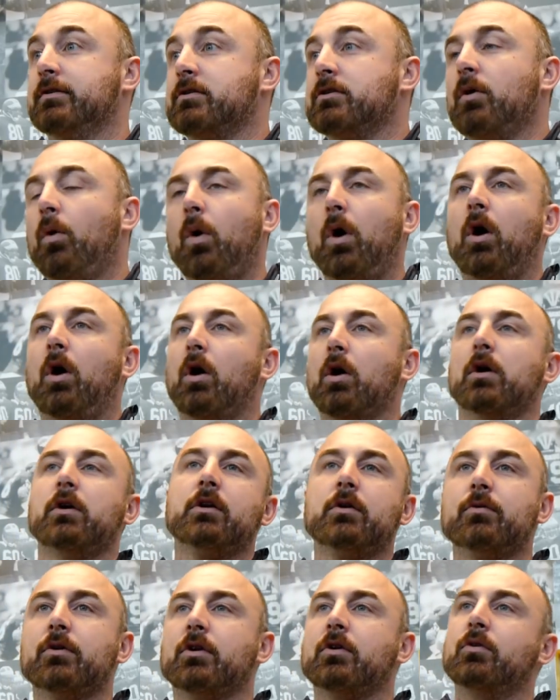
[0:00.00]
it's so
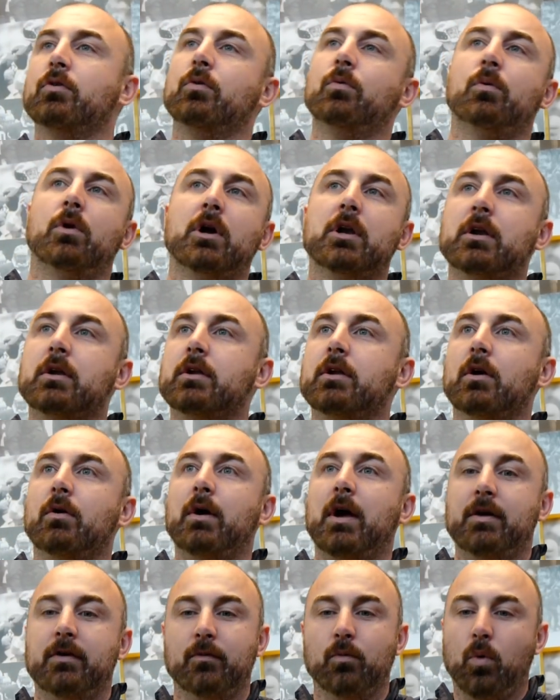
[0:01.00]
hard to recruit one. You
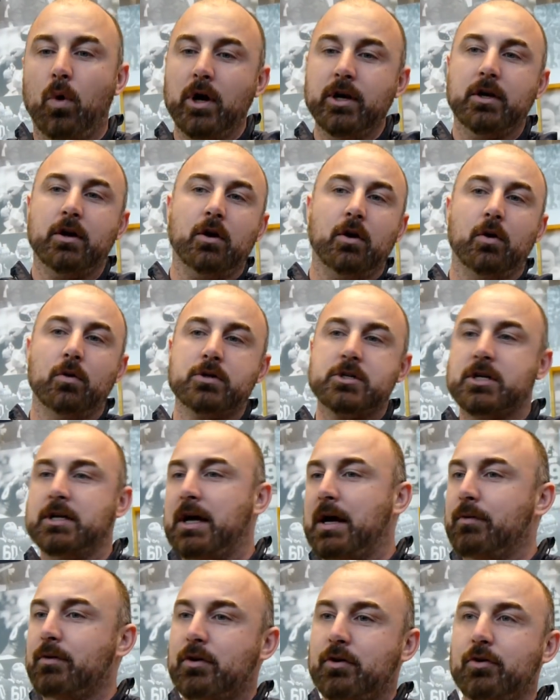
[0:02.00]
know, one coach
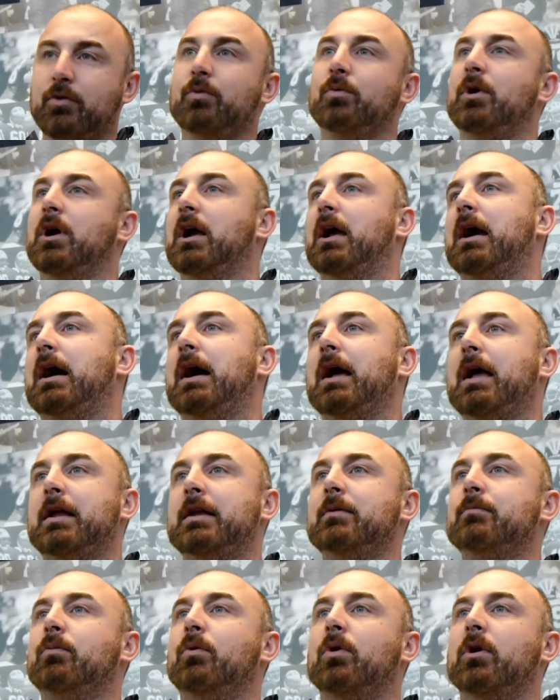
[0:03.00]
cannot recruit one guy
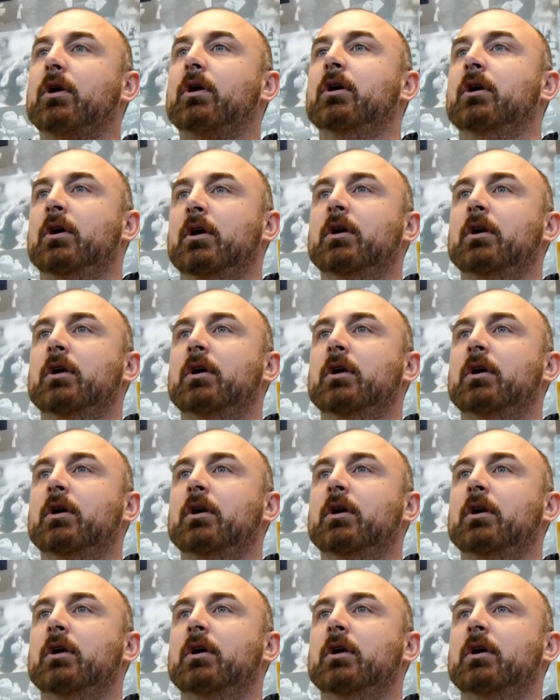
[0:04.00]
anymore.